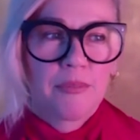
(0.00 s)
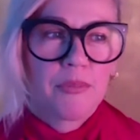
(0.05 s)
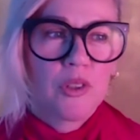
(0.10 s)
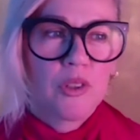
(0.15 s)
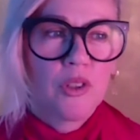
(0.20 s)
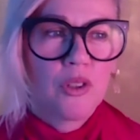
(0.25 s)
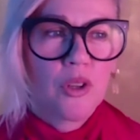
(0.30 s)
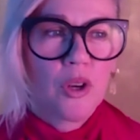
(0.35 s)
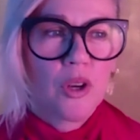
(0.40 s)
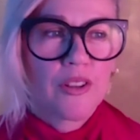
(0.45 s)

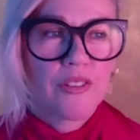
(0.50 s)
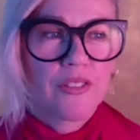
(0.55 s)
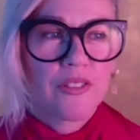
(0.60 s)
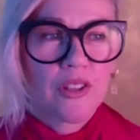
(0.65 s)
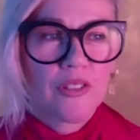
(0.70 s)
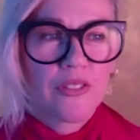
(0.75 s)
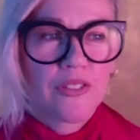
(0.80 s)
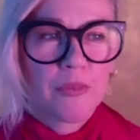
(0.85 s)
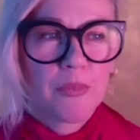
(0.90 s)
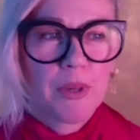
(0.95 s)
You know, it's
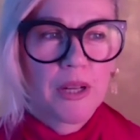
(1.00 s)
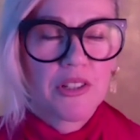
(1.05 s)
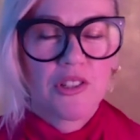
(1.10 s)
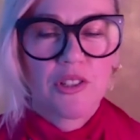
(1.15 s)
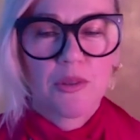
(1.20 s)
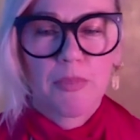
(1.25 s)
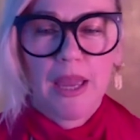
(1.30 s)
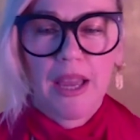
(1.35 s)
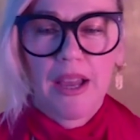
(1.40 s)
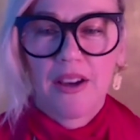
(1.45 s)
not so much
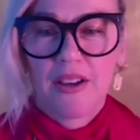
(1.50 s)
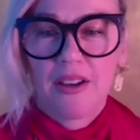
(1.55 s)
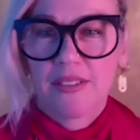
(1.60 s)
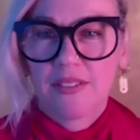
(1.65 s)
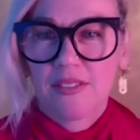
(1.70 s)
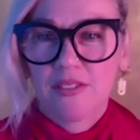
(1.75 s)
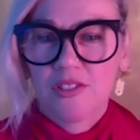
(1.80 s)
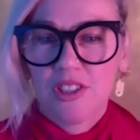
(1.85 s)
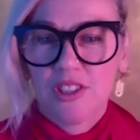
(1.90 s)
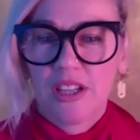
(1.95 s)

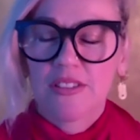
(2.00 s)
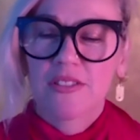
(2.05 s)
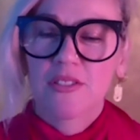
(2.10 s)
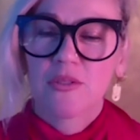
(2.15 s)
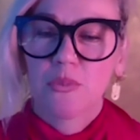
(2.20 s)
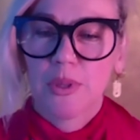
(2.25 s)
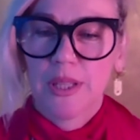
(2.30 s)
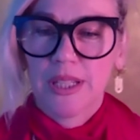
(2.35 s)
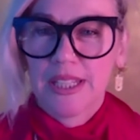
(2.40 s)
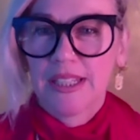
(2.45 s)
about just
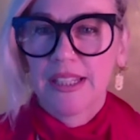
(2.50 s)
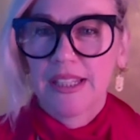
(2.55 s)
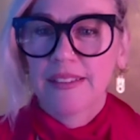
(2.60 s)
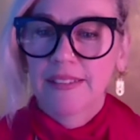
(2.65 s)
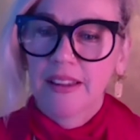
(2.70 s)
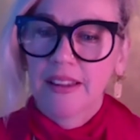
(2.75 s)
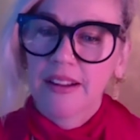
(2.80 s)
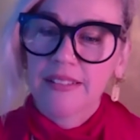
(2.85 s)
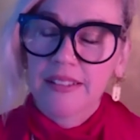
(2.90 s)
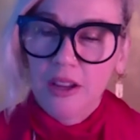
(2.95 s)
winning.
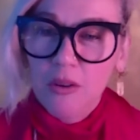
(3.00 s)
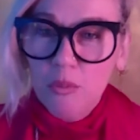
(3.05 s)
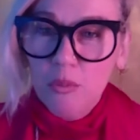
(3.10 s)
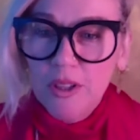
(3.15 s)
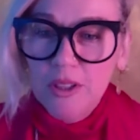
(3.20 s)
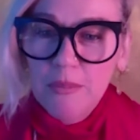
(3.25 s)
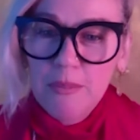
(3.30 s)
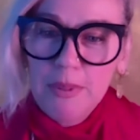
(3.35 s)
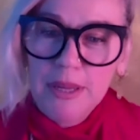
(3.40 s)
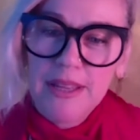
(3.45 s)
It's like they
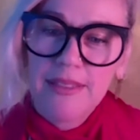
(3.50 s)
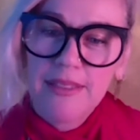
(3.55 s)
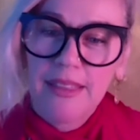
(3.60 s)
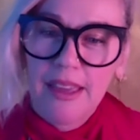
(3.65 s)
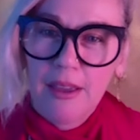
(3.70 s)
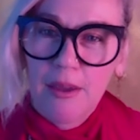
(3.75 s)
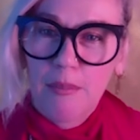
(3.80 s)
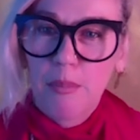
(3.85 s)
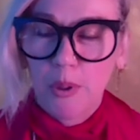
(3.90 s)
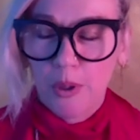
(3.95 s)
want to be
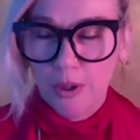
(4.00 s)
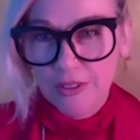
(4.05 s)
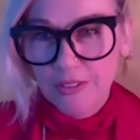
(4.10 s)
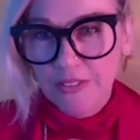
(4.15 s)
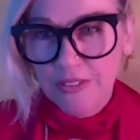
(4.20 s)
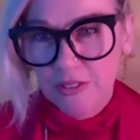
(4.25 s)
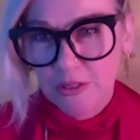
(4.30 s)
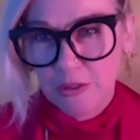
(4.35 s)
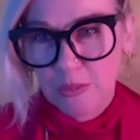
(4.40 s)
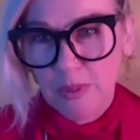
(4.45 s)
their
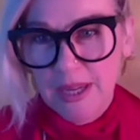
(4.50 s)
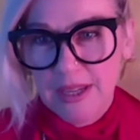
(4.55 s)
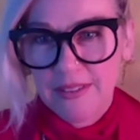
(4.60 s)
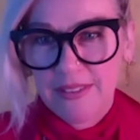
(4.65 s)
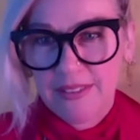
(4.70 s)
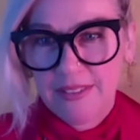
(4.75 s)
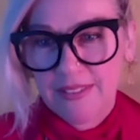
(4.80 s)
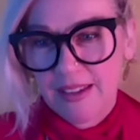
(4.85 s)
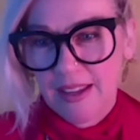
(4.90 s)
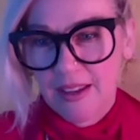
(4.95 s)
personal
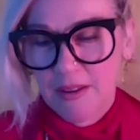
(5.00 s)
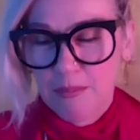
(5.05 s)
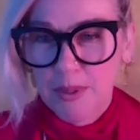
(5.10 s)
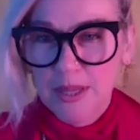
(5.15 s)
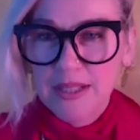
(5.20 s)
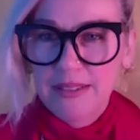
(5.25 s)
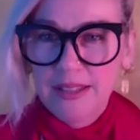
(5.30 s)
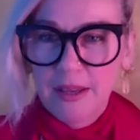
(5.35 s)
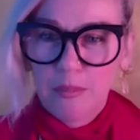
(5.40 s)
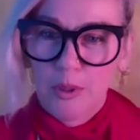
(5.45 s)
best and
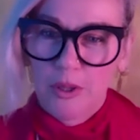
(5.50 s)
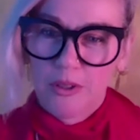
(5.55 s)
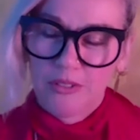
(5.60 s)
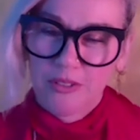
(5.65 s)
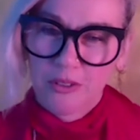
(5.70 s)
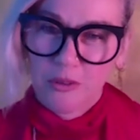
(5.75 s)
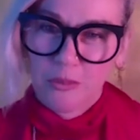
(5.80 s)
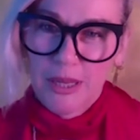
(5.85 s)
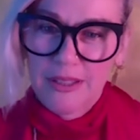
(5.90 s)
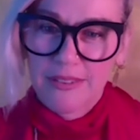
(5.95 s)
beat their
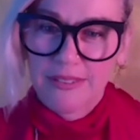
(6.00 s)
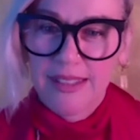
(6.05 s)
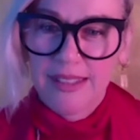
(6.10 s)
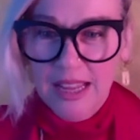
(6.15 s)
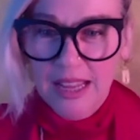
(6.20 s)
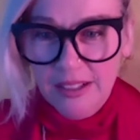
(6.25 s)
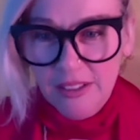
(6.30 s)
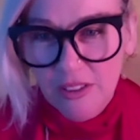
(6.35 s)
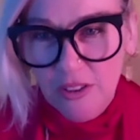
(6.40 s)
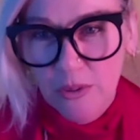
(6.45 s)
personal best,
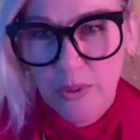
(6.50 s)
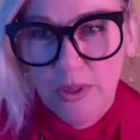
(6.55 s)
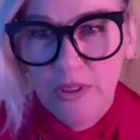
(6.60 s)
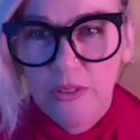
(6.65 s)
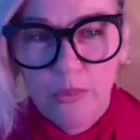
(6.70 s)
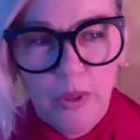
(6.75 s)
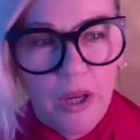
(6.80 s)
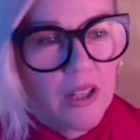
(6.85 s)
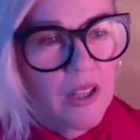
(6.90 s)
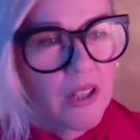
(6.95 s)
and you
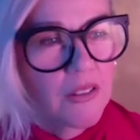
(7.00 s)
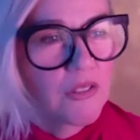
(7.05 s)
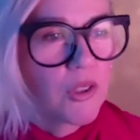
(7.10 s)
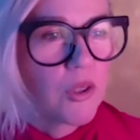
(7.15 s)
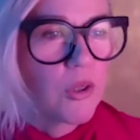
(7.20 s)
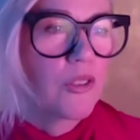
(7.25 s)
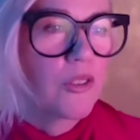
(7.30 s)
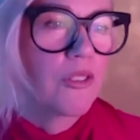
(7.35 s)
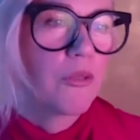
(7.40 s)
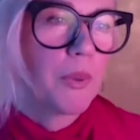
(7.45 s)
as well, of
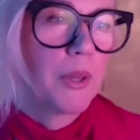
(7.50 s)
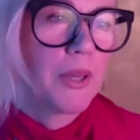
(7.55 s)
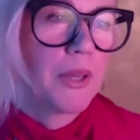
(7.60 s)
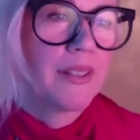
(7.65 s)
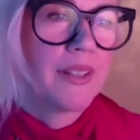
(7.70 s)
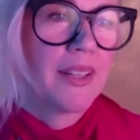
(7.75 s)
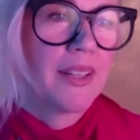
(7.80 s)
course, but